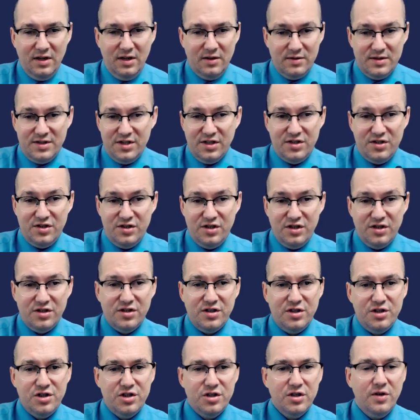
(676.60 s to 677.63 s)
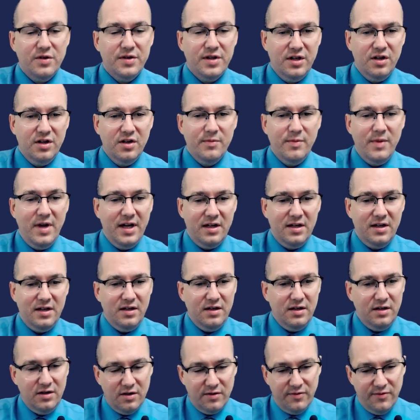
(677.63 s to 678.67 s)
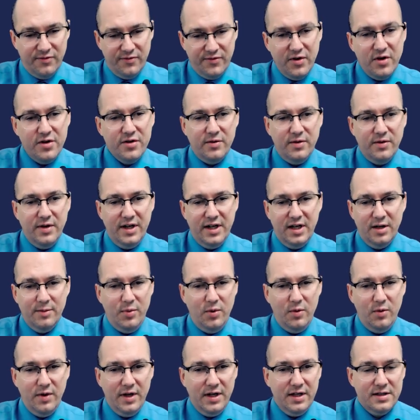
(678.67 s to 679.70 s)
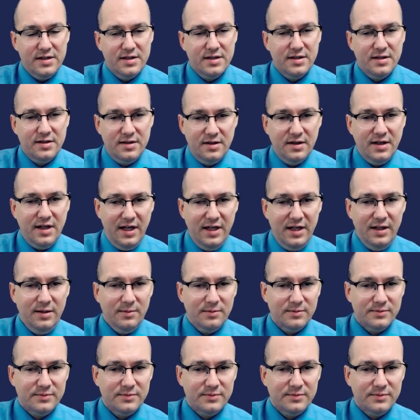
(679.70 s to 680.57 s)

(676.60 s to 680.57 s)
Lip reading: Just to show that you're furthering a point, okay?